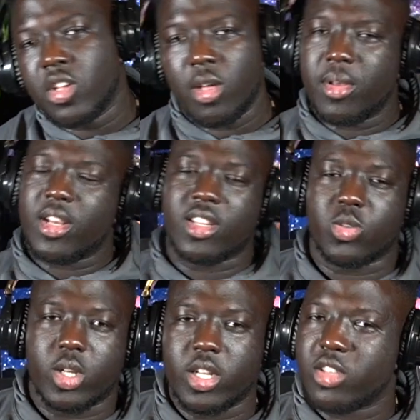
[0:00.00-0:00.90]
But it is
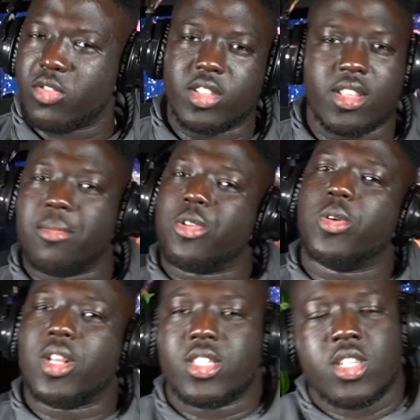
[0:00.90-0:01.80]
what it is. First time
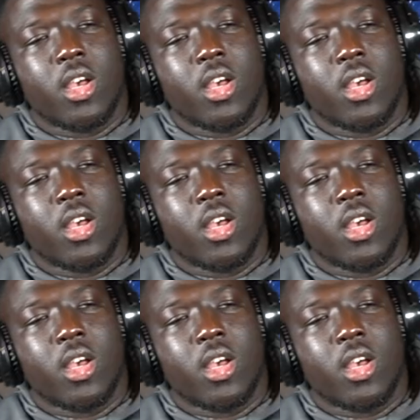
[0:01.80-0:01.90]
doing this.